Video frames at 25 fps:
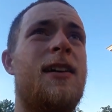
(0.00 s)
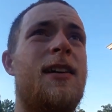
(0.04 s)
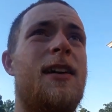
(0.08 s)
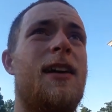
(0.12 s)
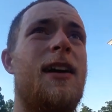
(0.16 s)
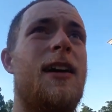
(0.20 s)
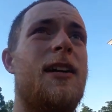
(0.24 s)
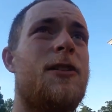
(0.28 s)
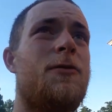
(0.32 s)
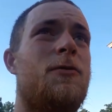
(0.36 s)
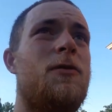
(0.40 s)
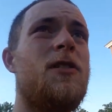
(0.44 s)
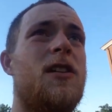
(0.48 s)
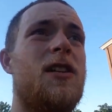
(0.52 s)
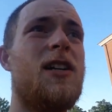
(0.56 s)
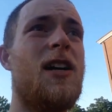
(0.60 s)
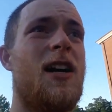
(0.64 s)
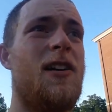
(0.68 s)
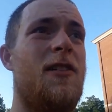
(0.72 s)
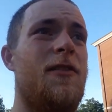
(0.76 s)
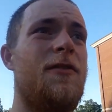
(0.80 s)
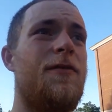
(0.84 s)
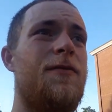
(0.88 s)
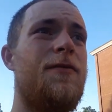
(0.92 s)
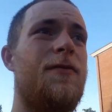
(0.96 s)
I just wanted to
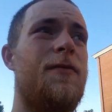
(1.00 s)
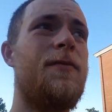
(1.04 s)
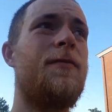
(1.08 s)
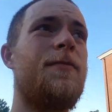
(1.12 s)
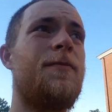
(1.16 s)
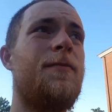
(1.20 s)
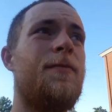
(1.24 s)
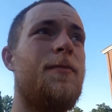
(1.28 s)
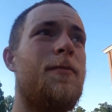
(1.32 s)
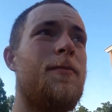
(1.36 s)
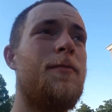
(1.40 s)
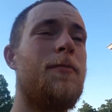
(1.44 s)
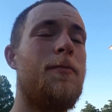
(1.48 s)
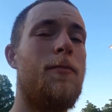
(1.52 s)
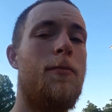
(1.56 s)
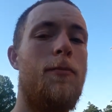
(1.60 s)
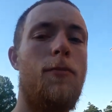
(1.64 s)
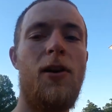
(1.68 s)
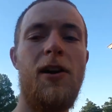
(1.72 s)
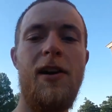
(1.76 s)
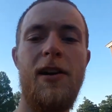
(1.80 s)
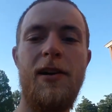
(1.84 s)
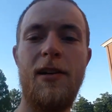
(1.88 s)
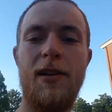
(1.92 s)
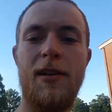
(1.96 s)
kind of
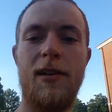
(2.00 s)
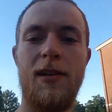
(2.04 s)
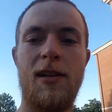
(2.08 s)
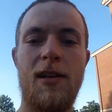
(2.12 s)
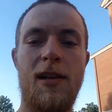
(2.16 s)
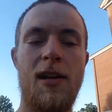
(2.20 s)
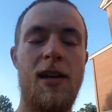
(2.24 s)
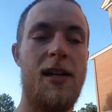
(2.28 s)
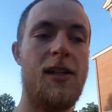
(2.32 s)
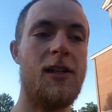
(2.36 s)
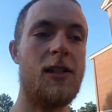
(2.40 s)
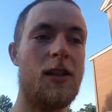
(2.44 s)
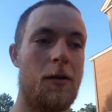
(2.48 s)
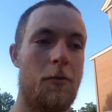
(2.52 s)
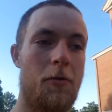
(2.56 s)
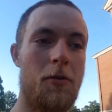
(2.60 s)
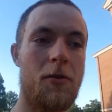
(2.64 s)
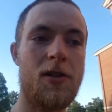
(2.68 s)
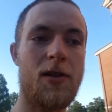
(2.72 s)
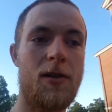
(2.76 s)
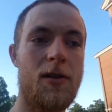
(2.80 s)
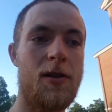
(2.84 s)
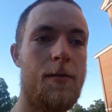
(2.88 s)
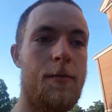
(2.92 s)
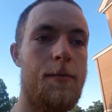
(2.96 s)
bring,
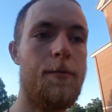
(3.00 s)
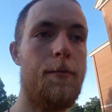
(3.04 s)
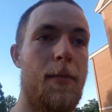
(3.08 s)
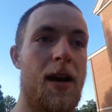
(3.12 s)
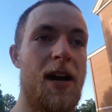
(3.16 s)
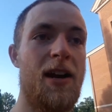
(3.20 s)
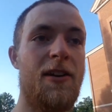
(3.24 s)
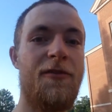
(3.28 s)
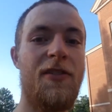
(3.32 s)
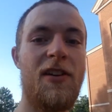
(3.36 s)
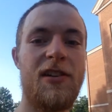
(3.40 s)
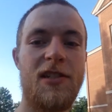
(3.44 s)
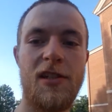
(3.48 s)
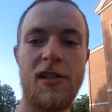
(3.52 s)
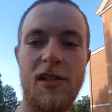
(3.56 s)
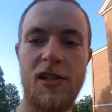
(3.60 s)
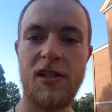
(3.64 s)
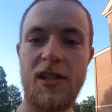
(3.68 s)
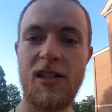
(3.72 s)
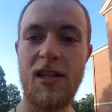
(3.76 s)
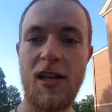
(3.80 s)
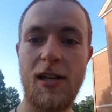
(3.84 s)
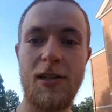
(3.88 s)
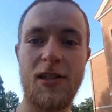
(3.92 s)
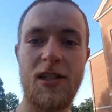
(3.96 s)
deliver, manifest in,
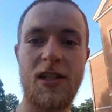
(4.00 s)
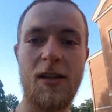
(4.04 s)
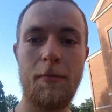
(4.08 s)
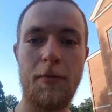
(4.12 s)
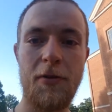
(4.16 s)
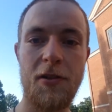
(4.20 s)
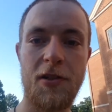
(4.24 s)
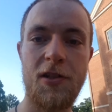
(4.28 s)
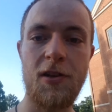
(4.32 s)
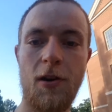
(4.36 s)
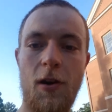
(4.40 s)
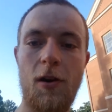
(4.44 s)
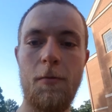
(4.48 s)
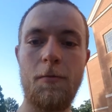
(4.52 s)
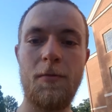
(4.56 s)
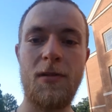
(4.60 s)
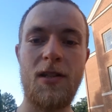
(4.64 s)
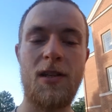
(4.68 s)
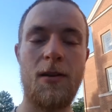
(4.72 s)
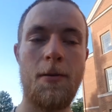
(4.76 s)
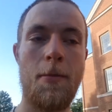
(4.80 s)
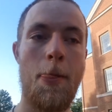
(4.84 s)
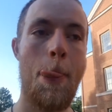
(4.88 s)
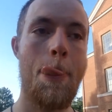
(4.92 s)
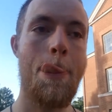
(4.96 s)
in simplest terms.